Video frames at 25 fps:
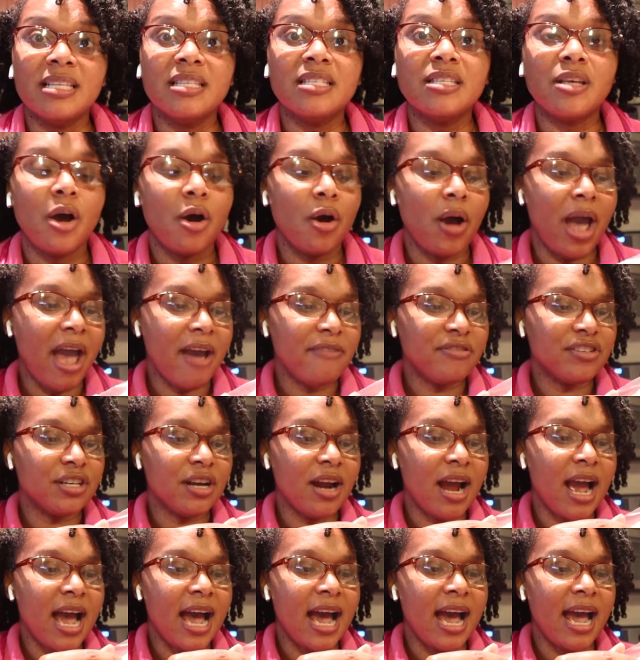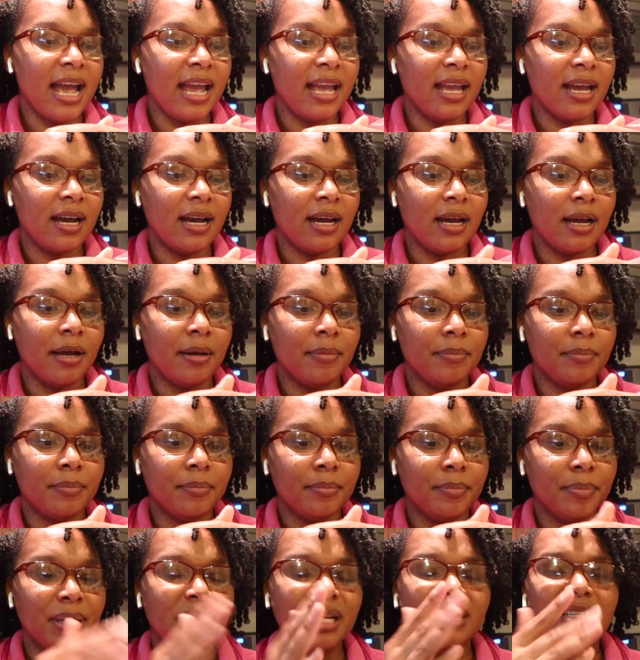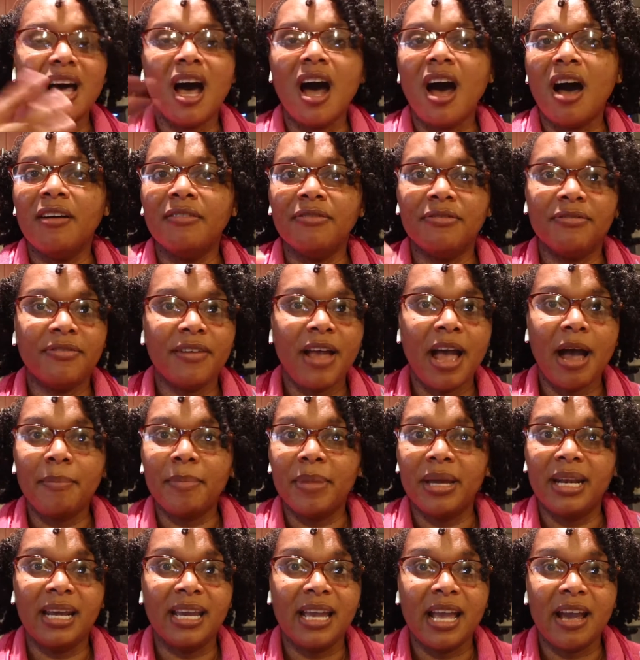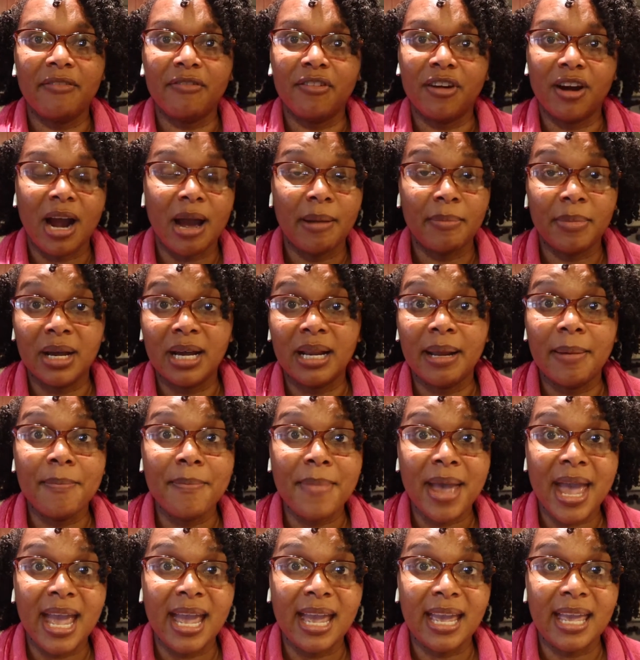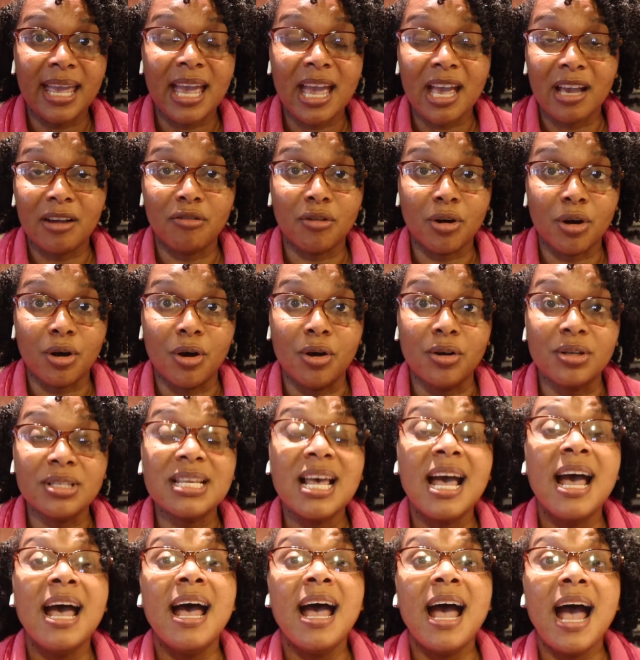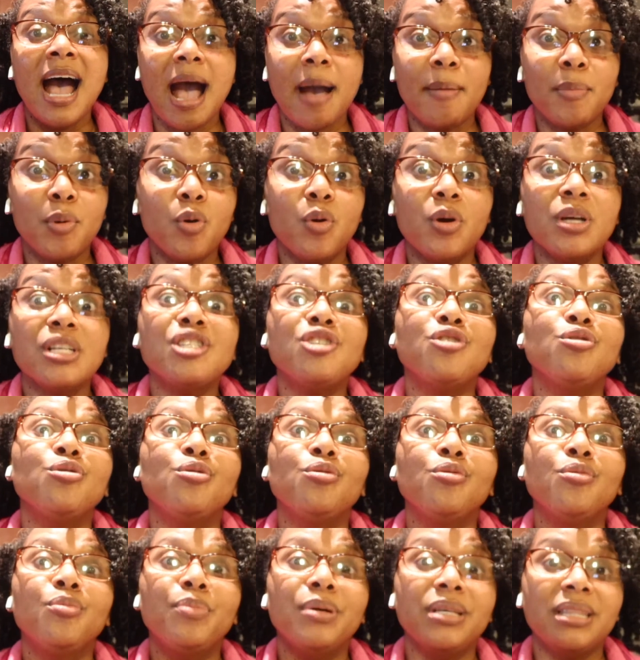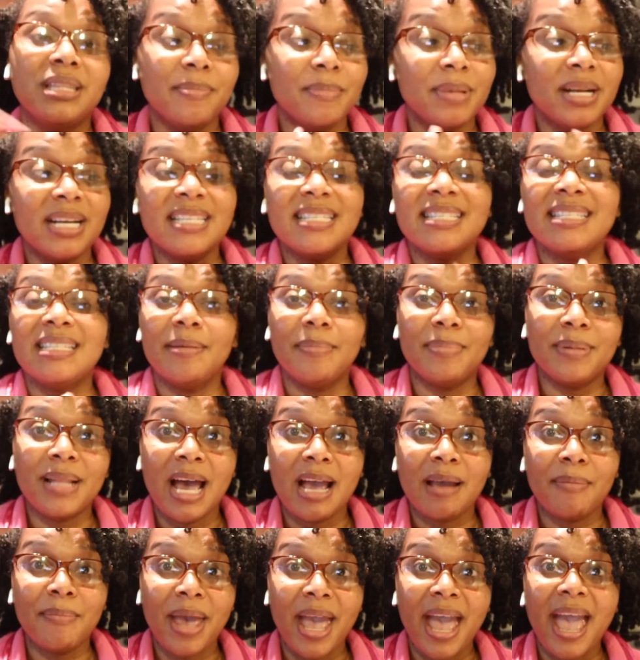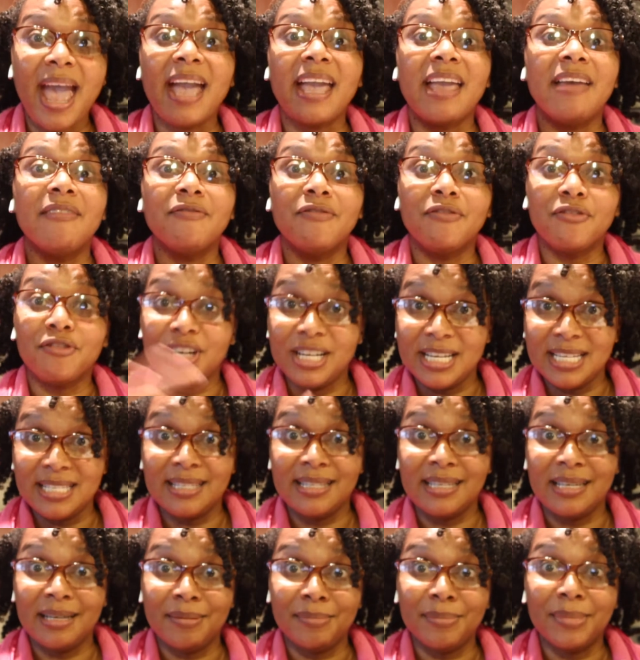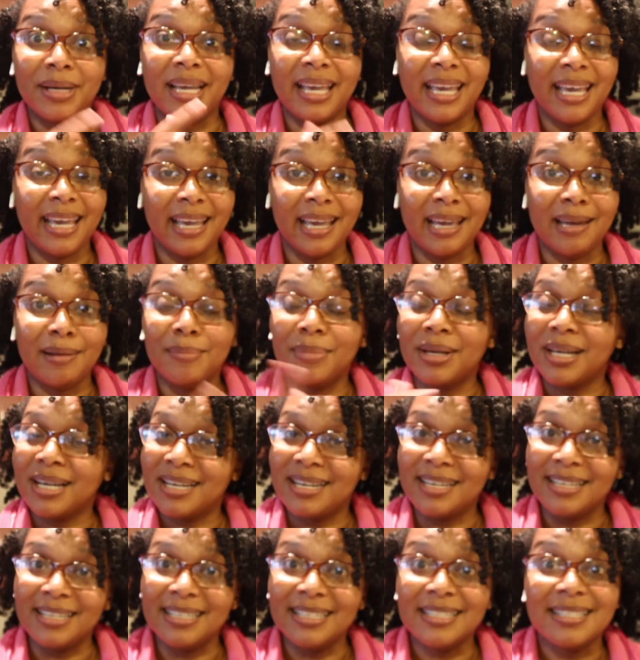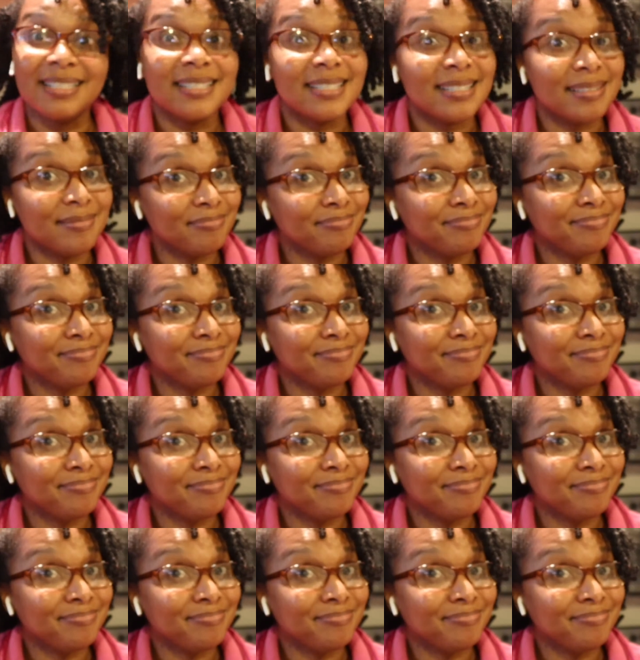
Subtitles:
So after I peel off how many ever I'm gonna make egg rolls, I'm going to put them in a Ziploc bag and freeze them again, because